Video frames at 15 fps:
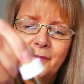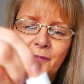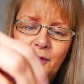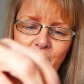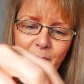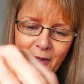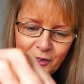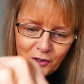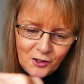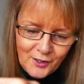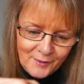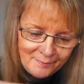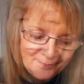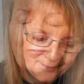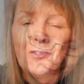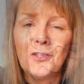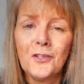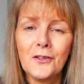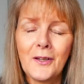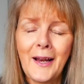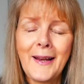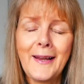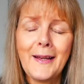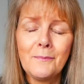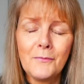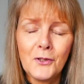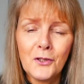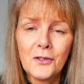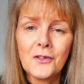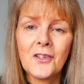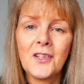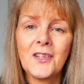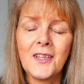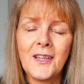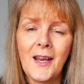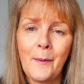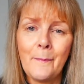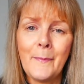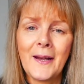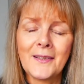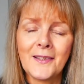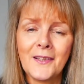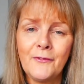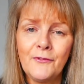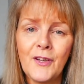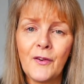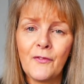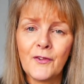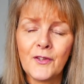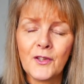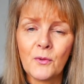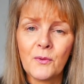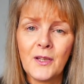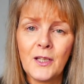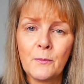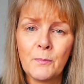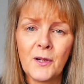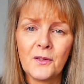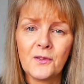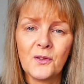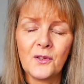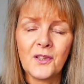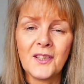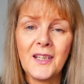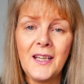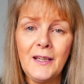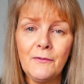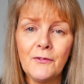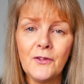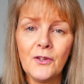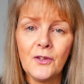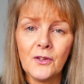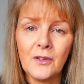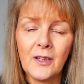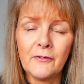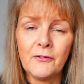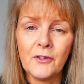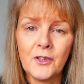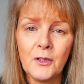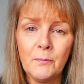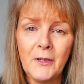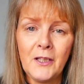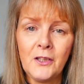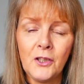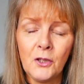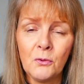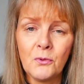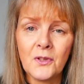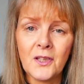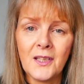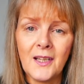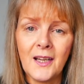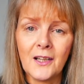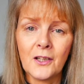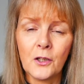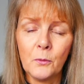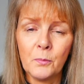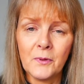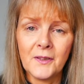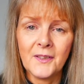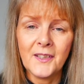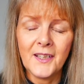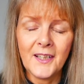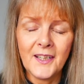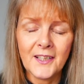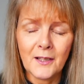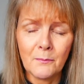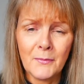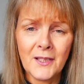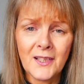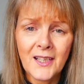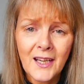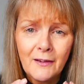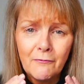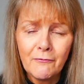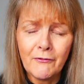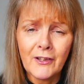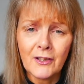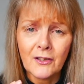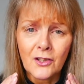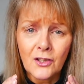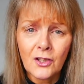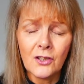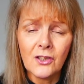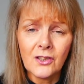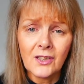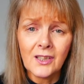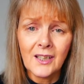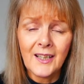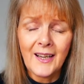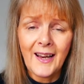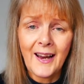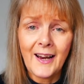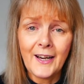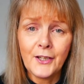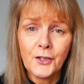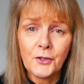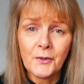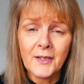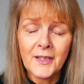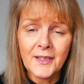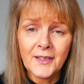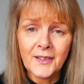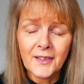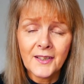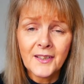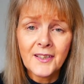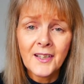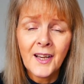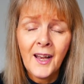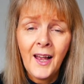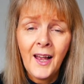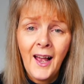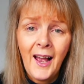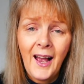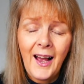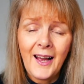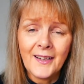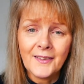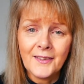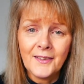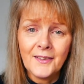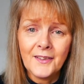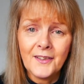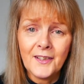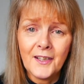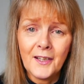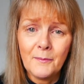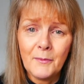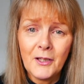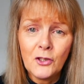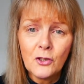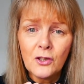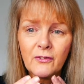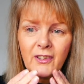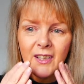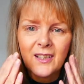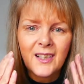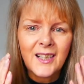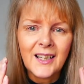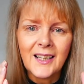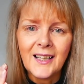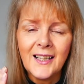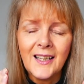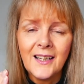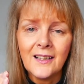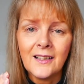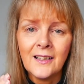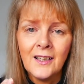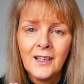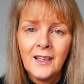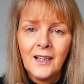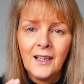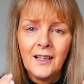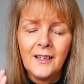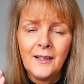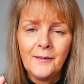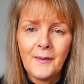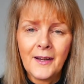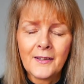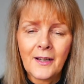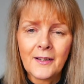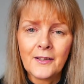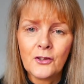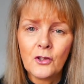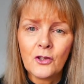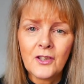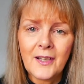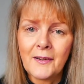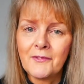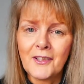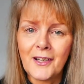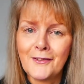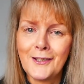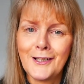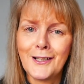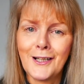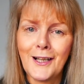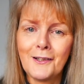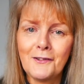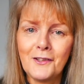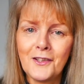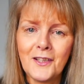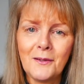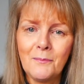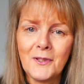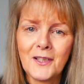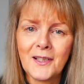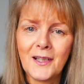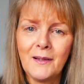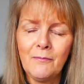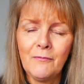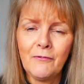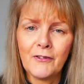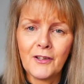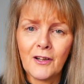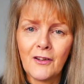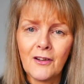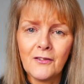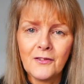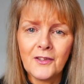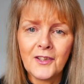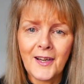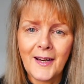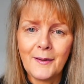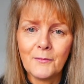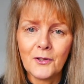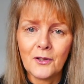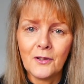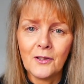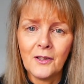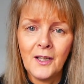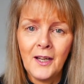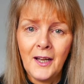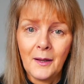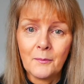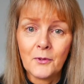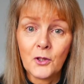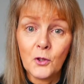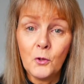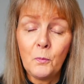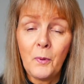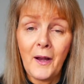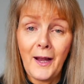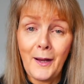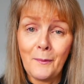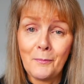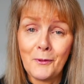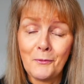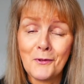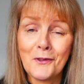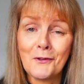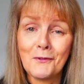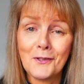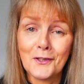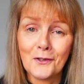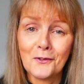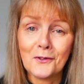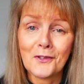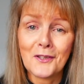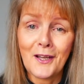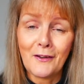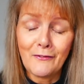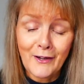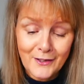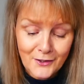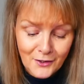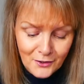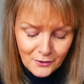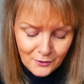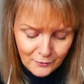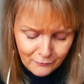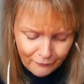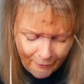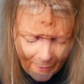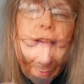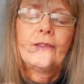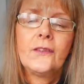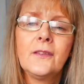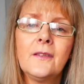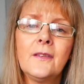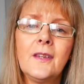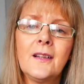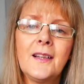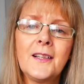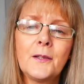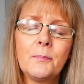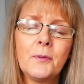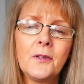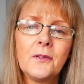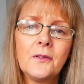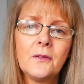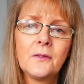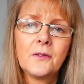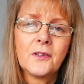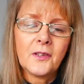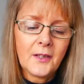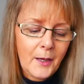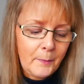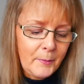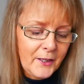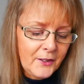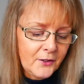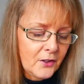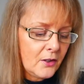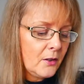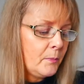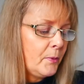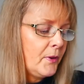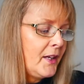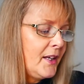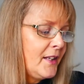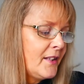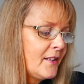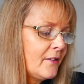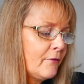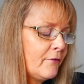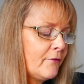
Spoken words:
Smashing. I am noticing a massive difference with these products, even though I've only been using it a couple of days. My skin feels totally hydrated and it just feels clear, and I just haven't had this clarity in my skin for a long time, so I'm super happy with the results that I've had so far. The last product I picked up is